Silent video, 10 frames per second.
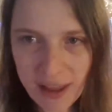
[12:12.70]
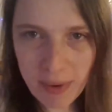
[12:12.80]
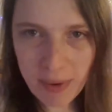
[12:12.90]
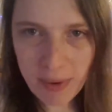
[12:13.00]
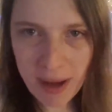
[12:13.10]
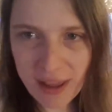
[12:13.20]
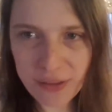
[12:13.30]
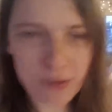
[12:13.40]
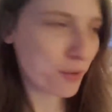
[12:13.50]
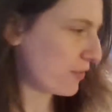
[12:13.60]
the girls in the
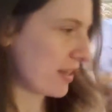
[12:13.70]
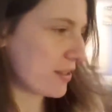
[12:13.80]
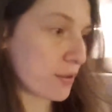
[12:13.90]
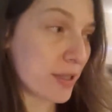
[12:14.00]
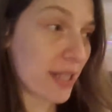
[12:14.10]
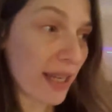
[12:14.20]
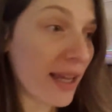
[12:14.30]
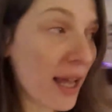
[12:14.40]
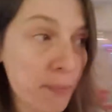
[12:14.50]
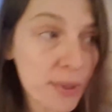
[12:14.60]
bath. Don't know if that's going to
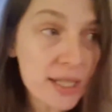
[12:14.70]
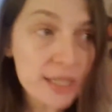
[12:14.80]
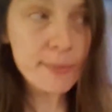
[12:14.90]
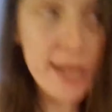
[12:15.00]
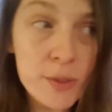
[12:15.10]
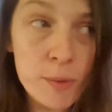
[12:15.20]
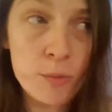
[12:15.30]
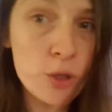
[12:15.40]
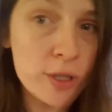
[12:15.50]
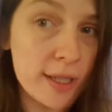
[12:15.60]
happen. Depends when
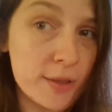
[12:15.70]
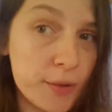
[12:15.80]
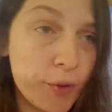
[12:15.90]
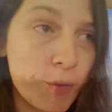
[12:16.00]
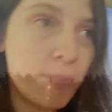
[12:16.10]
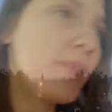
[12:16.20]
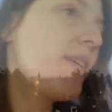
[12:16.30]
Bruce gets home.